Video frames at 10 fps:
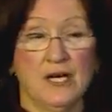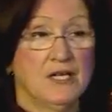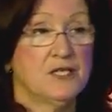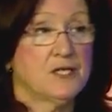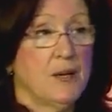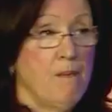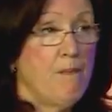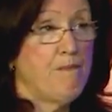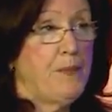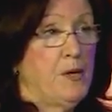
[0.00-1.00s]
simple
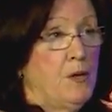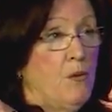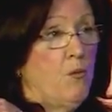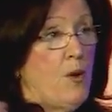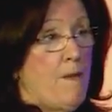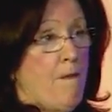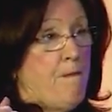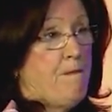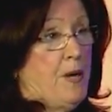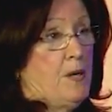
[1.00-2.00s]
pimple,
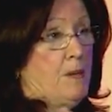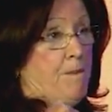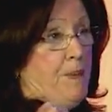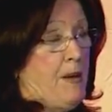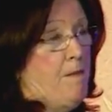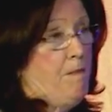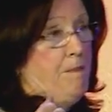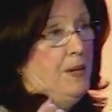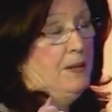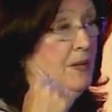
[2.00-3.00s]
wimple,
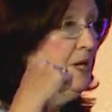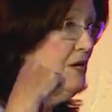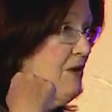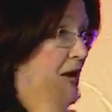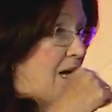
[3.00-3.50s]
pimple, right?